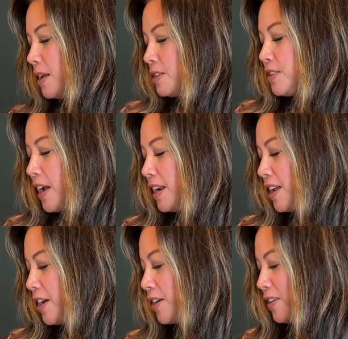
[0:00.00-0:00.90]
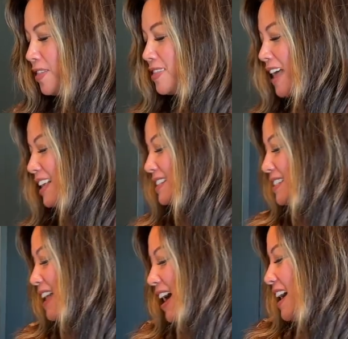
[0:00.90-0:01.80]
So anywho, that's
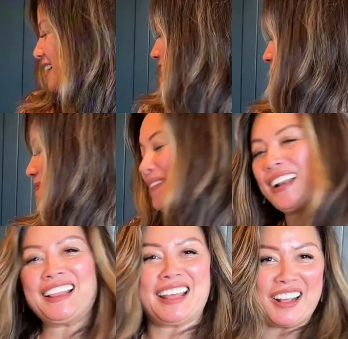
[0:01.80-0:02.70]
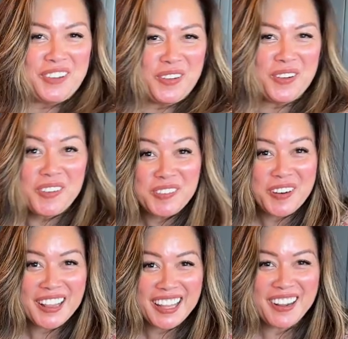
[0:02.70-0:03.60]
that. I'm gonna let it cool for
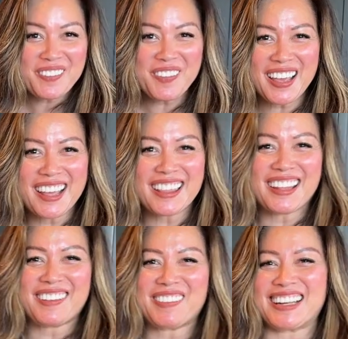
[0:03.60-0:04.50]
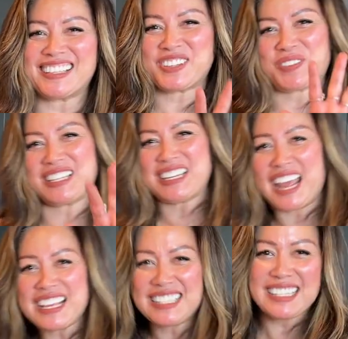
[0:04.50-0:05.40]
a little bit, and then I'm gonna do a
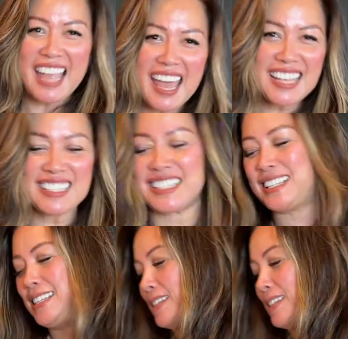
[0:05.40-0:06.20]
taste test.